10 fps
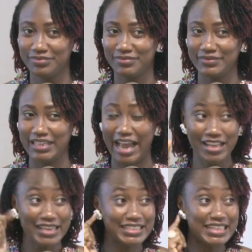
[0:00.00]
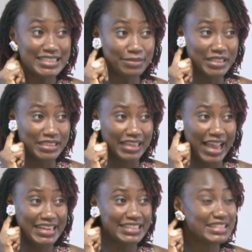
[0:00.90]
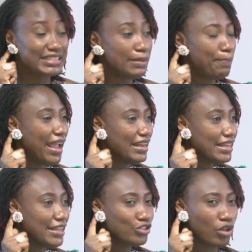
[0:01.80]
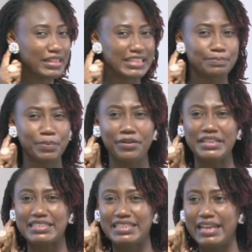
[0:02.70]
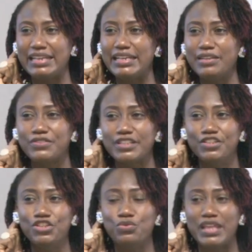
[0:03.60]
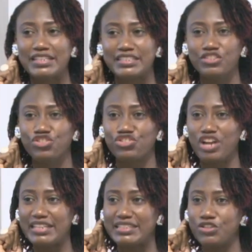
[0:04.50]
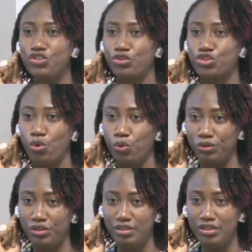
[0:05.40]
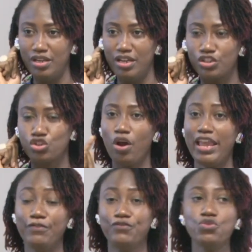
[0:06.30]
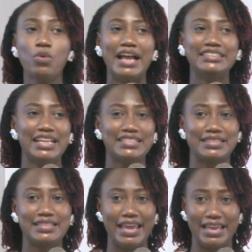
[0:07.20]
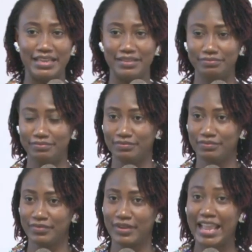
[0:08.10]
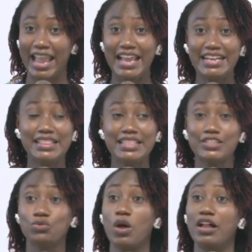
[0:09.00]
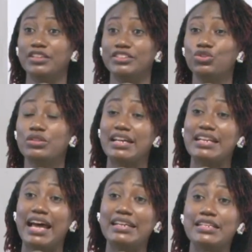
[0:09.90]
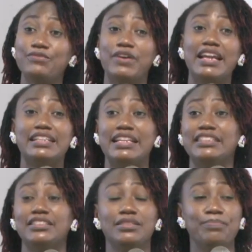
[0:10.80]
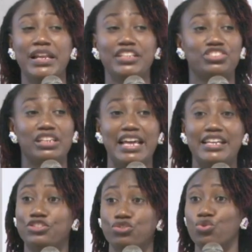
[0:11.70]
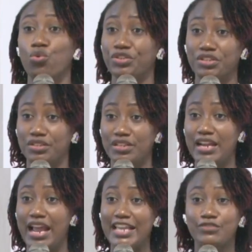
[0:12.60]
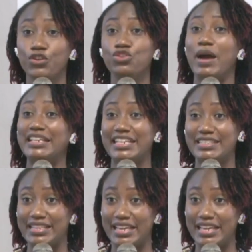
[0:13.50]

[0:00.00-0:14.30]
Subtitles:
Are you listening to me? And it is dependent on the spirit that lives in you that is instructing your soul. So if you are just there, and in this world, you can hardly find a demilitarized zone. As for you are just there.